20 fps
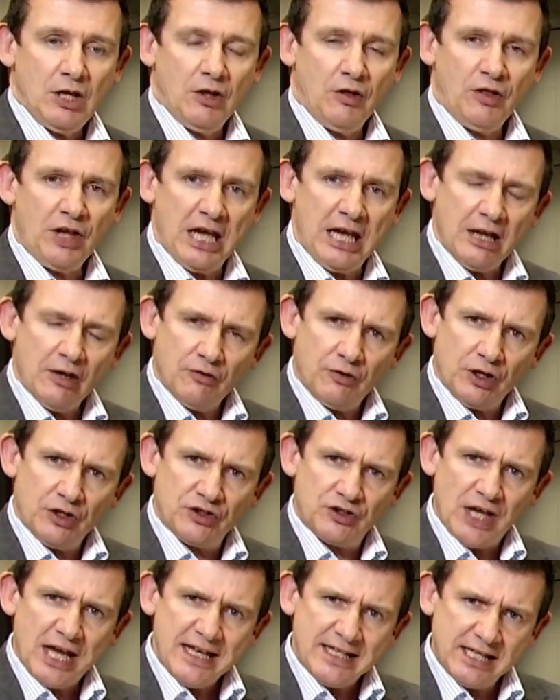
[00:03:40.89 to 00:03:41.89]

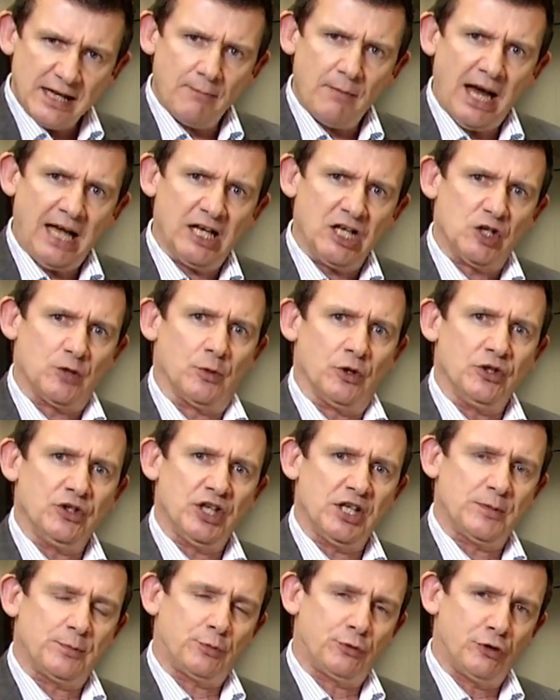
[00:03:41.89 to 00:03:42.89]
the data
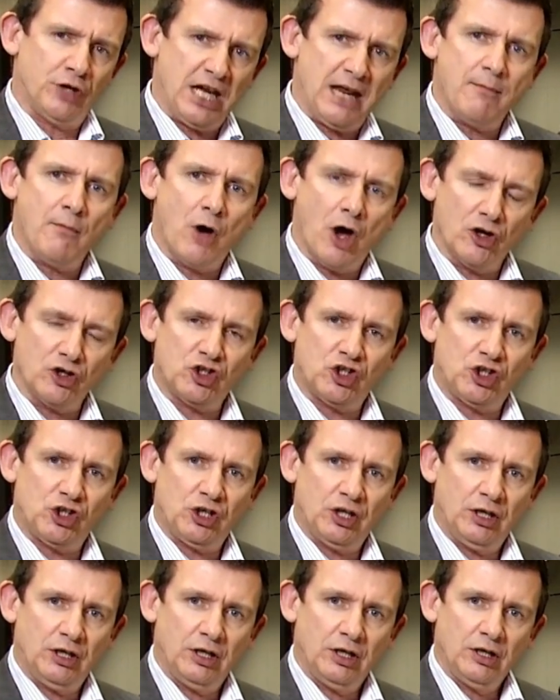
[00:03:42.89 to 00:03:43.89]
management is pretty
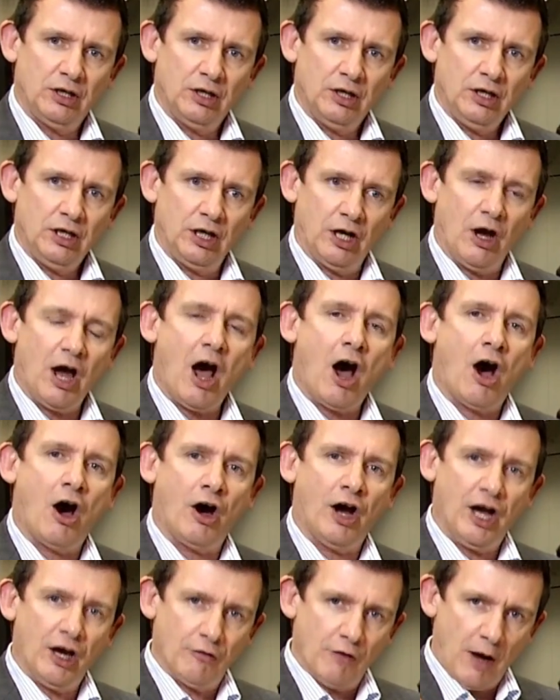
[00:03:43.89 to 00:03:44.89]
much, you know,
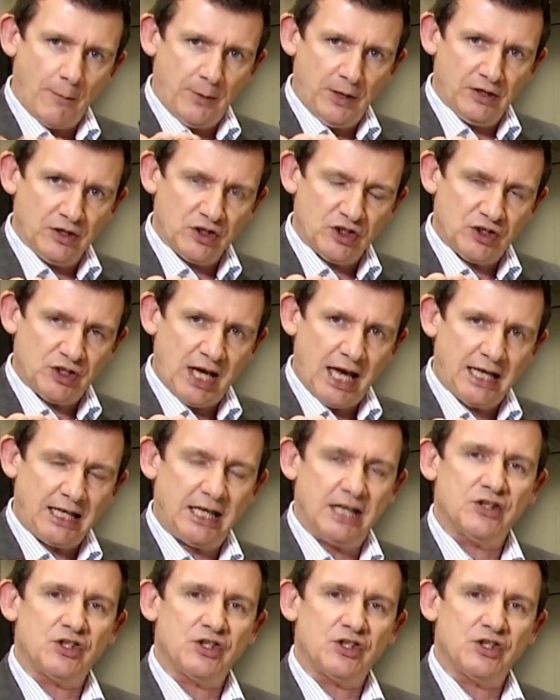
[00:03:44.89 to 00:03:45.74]
higher up in the stack.